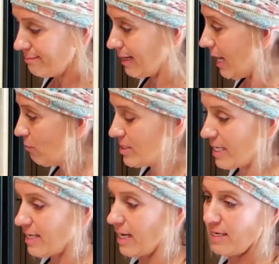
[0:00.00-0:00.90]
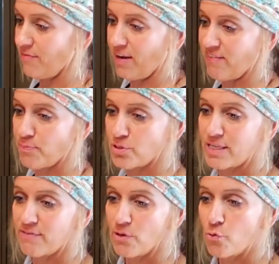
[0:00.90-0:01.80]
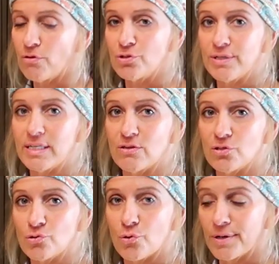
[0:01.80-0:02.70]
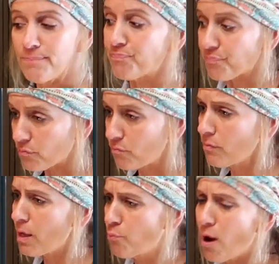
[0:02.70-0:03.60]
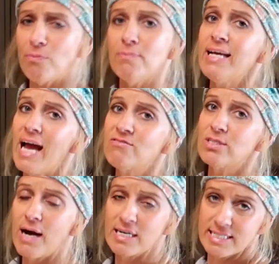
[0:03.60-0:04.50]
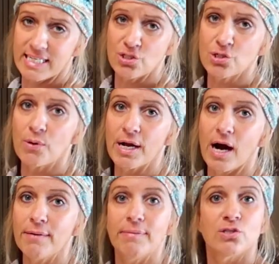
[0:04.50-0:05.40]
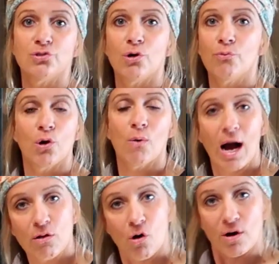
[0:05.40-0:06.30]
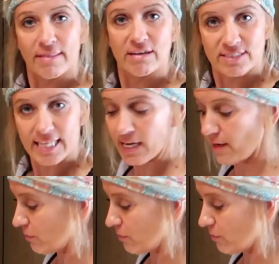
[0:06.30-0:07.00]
I would say 95% of the oils you get at the store probably have some oxidation going on, because you don't know how long they've sat on